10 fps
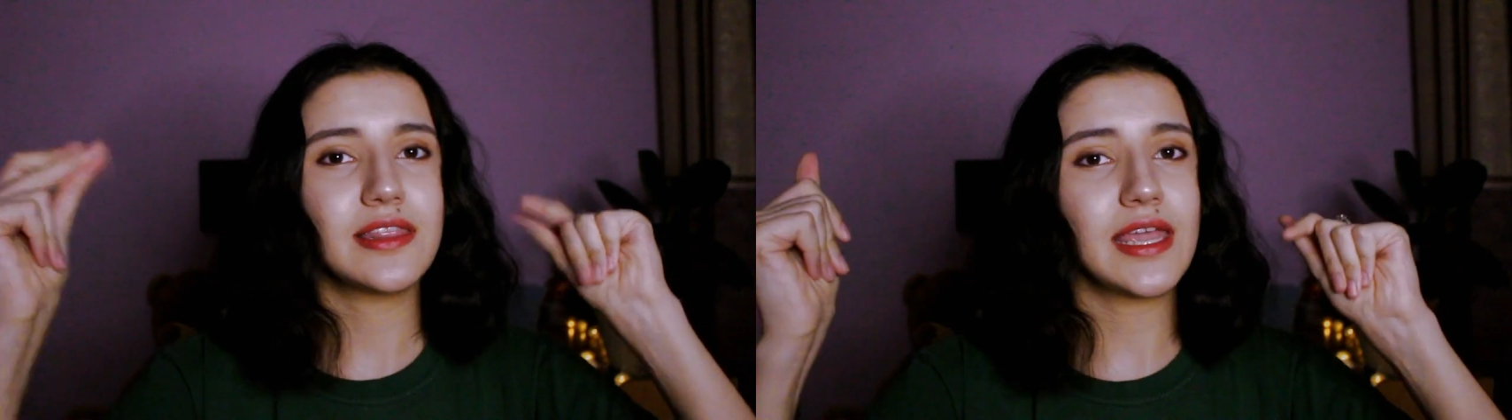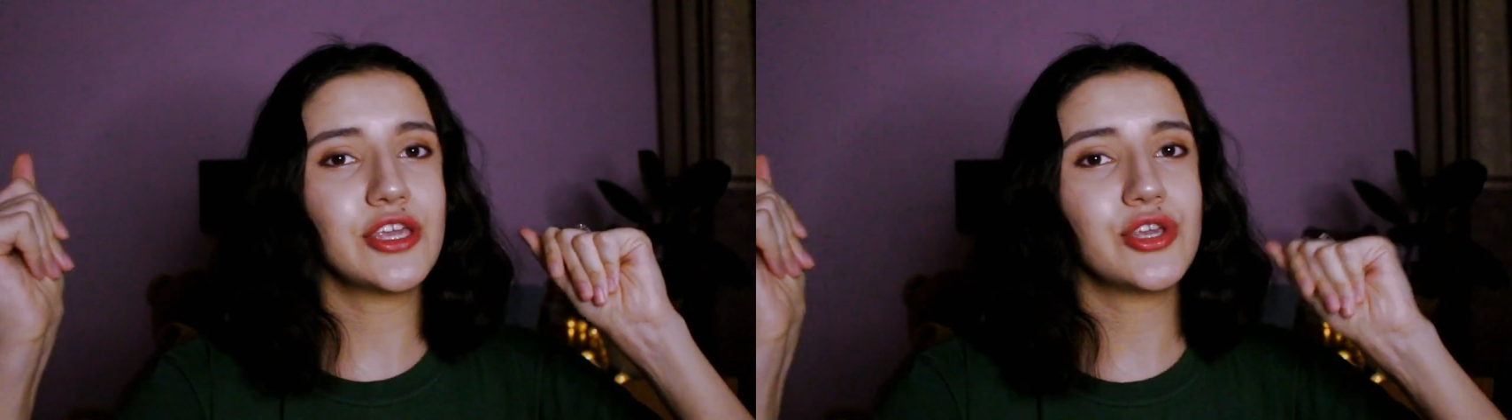
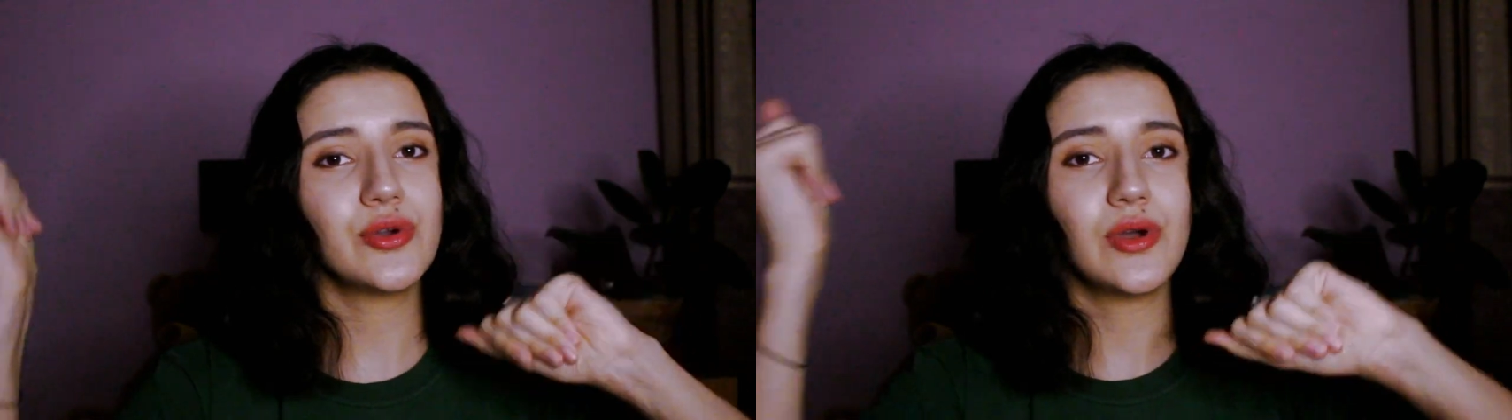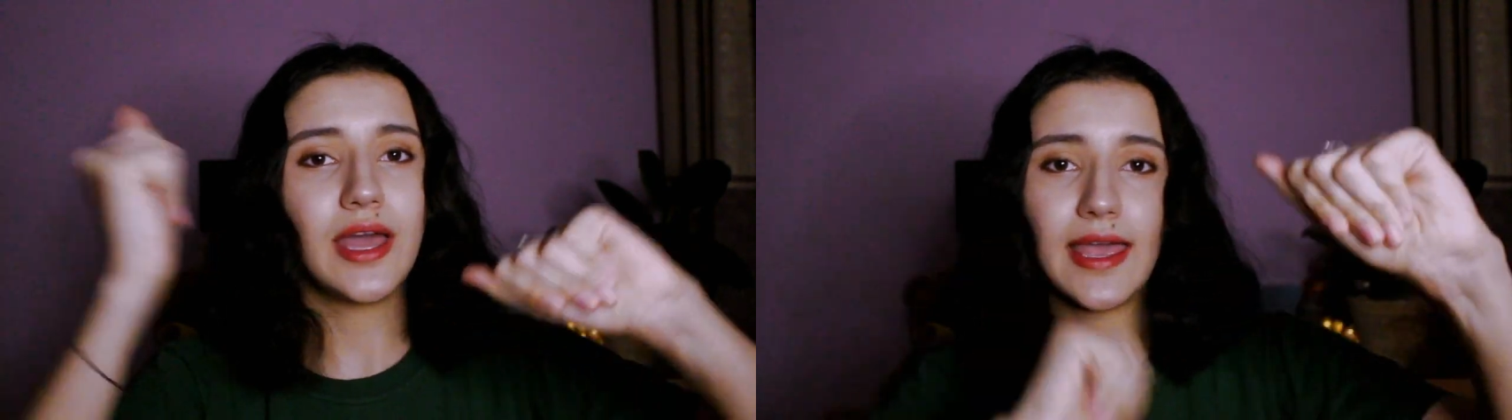Thank
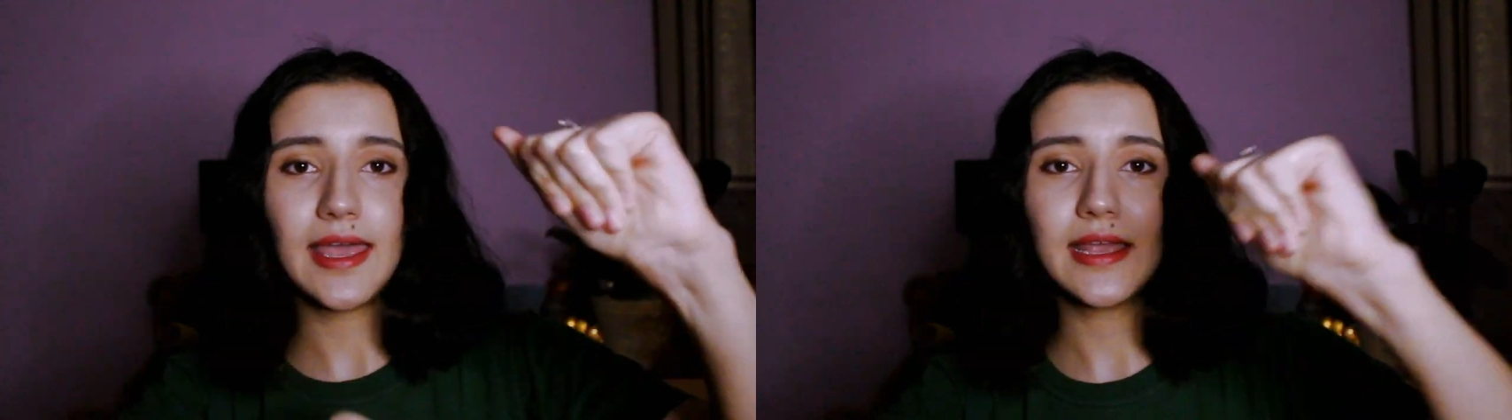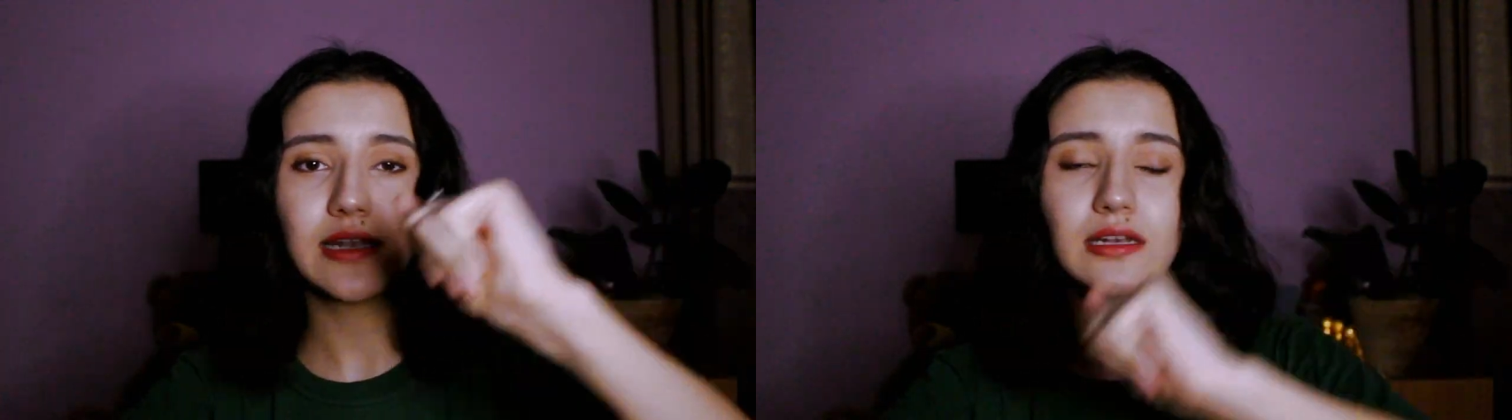you
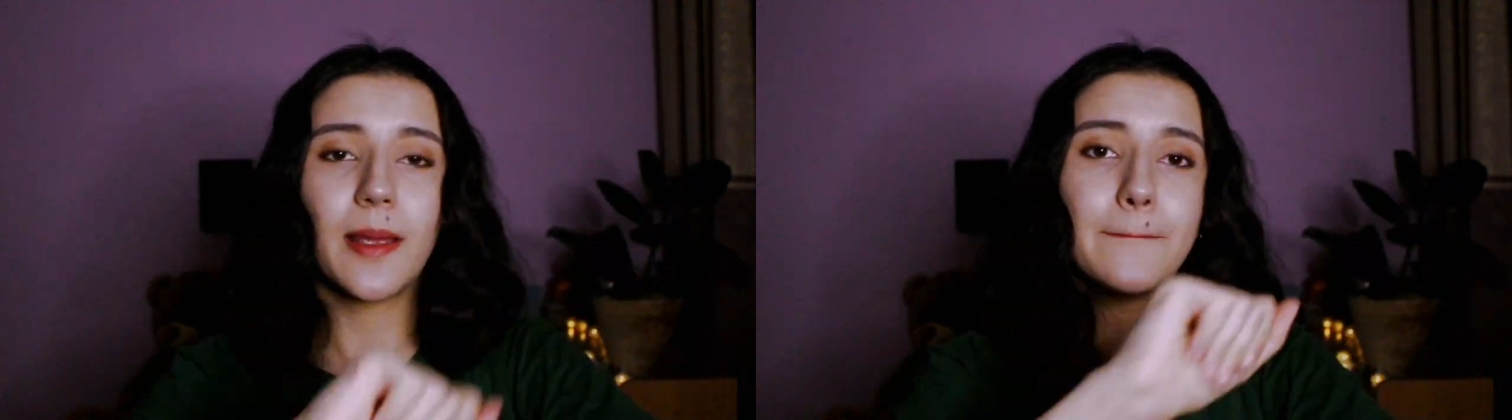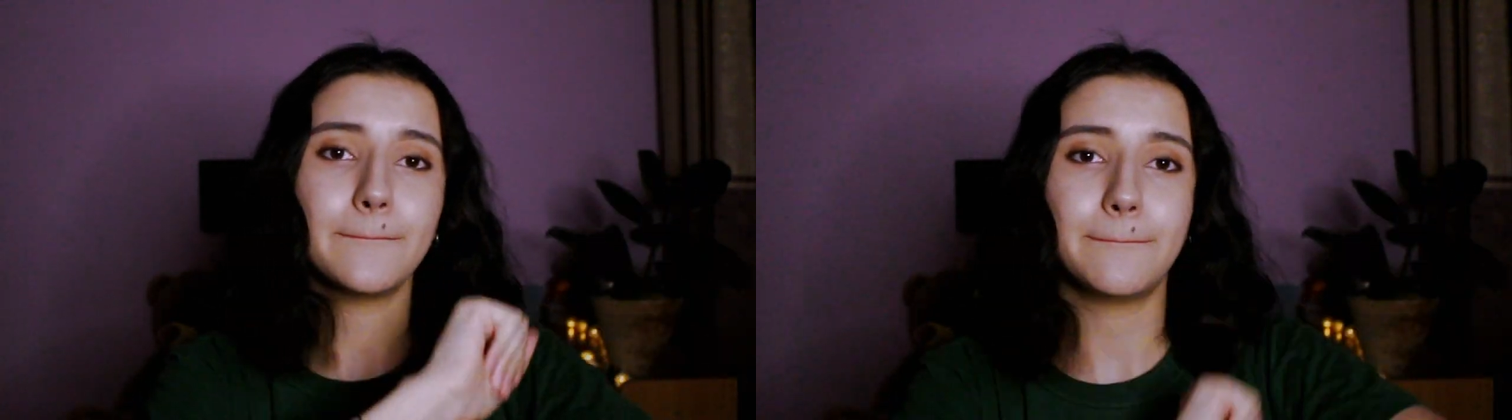and
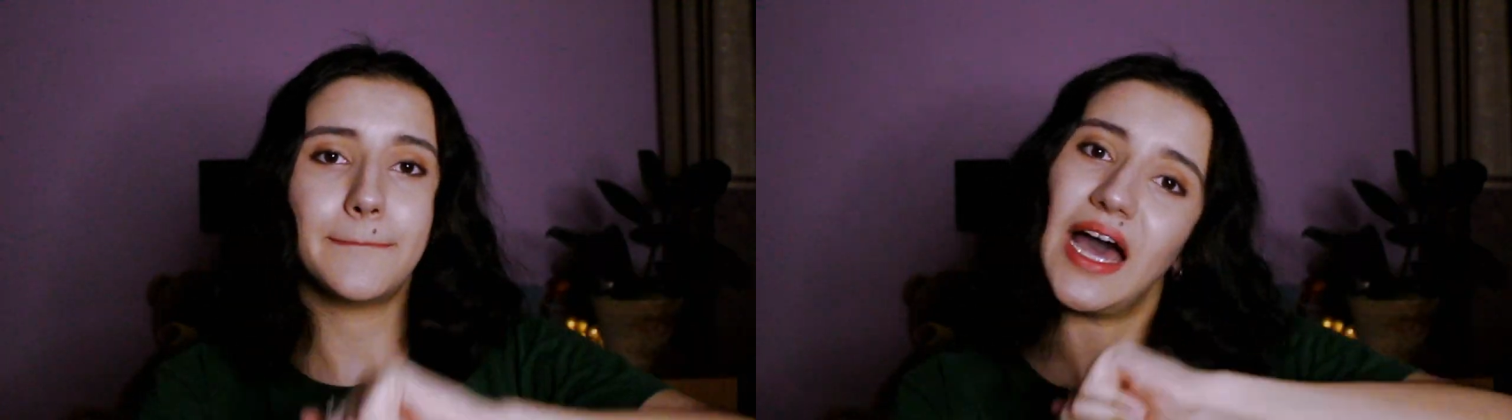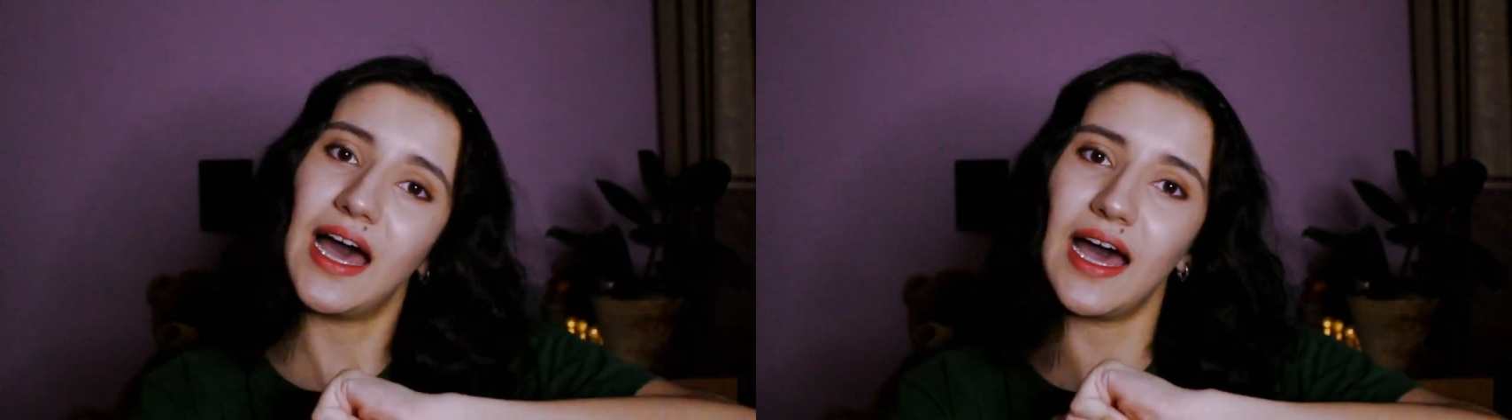
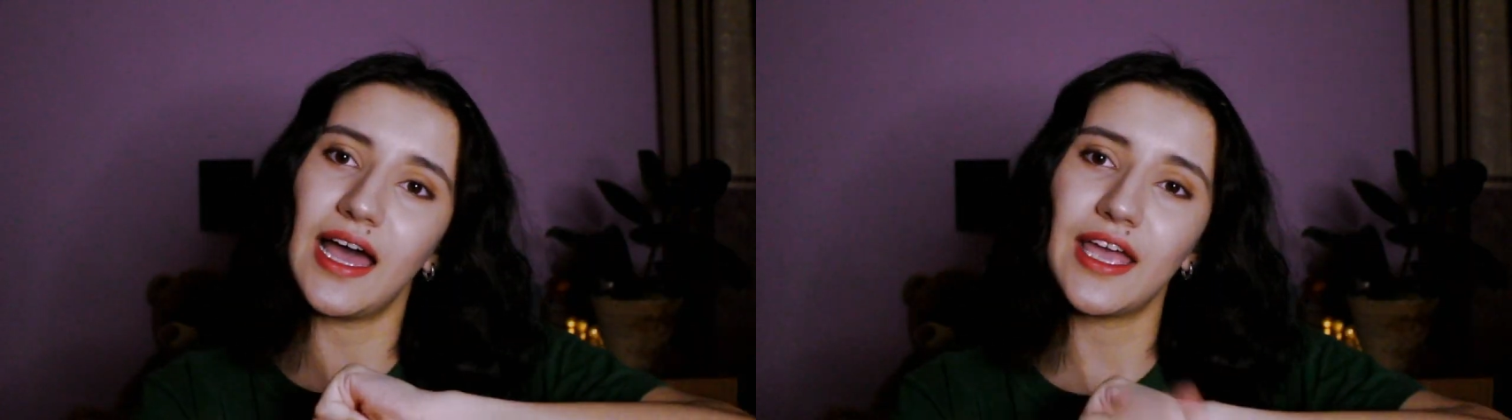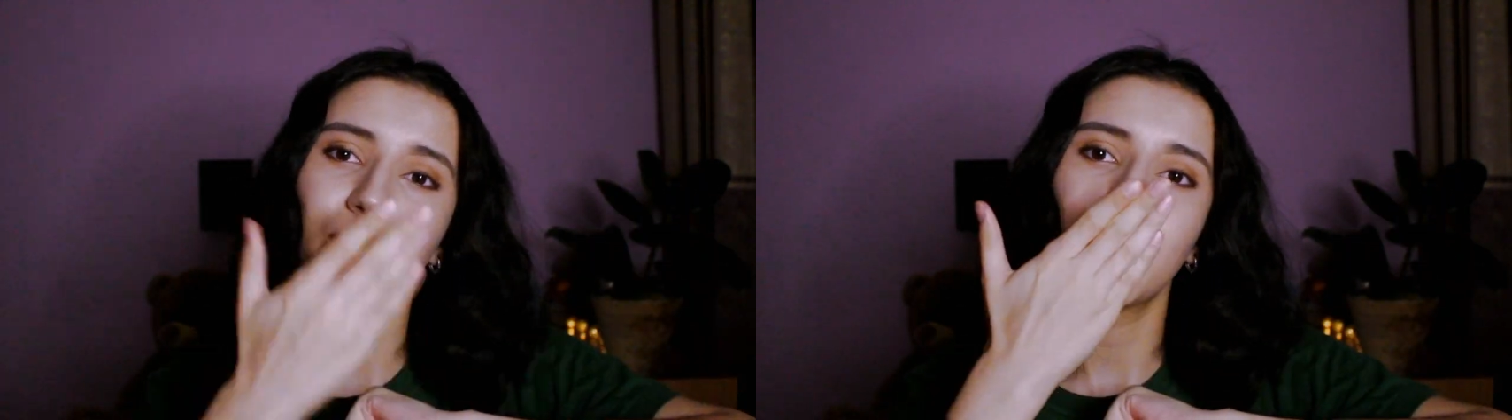
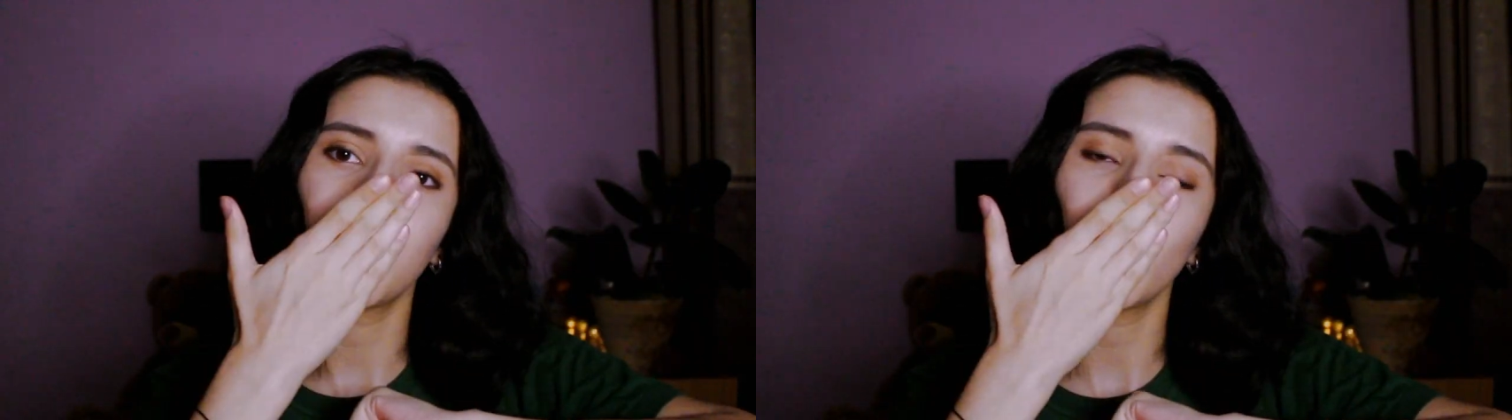bye!